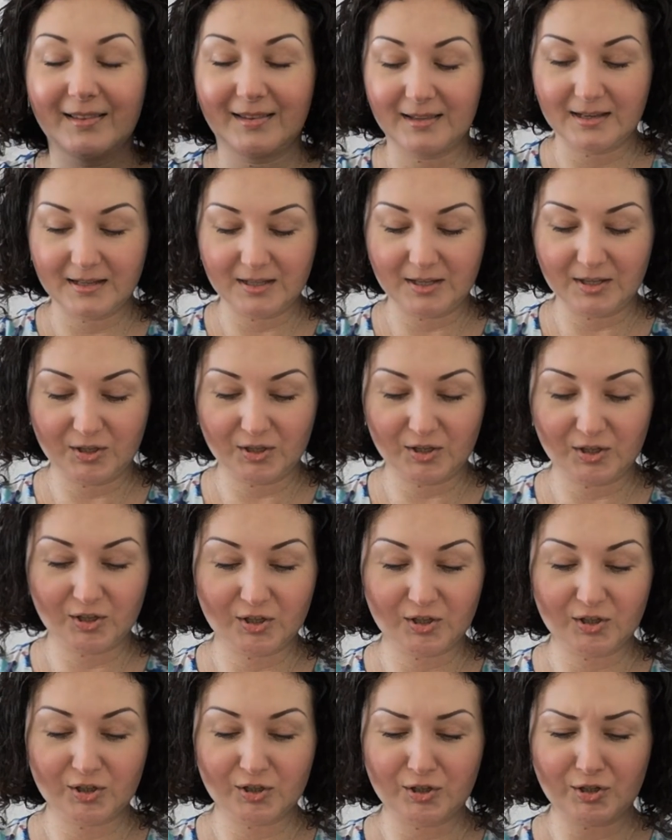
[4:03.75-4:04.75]
This is
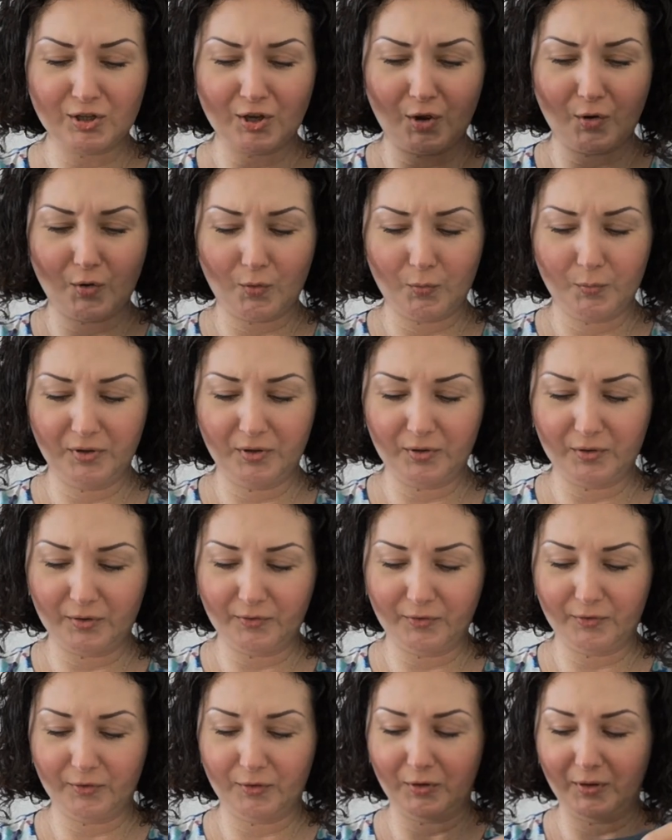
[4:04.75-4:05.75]
so
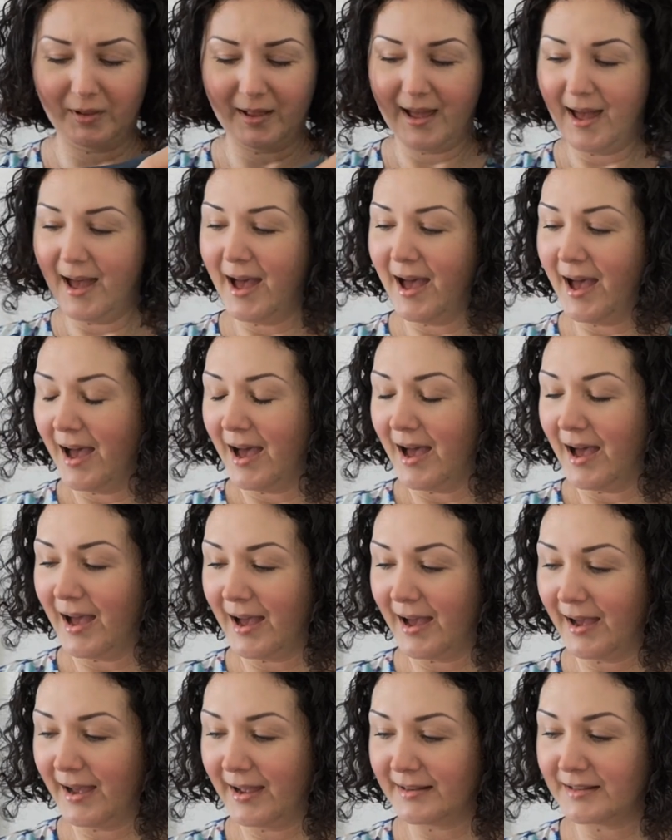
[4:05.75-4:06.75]
beautiful,
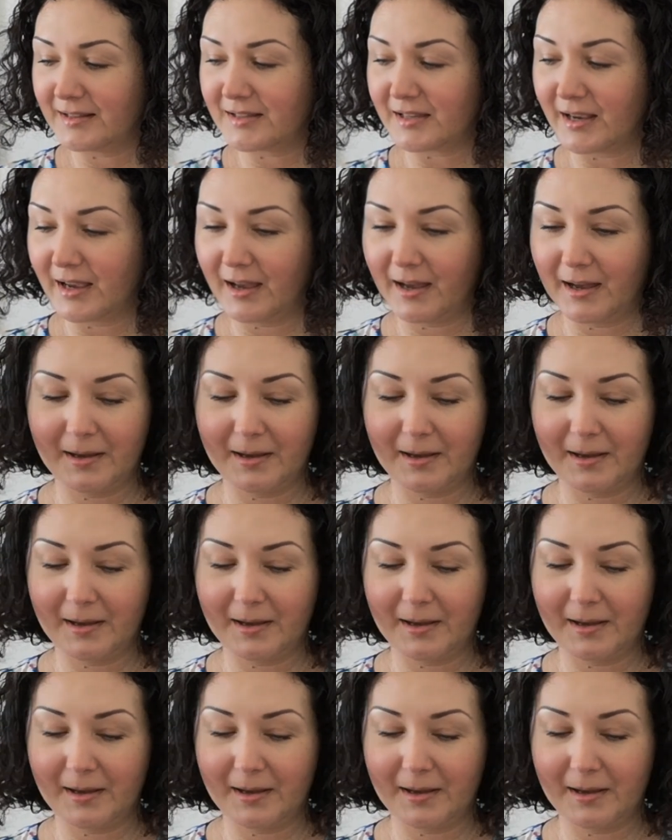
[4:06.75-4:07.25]
and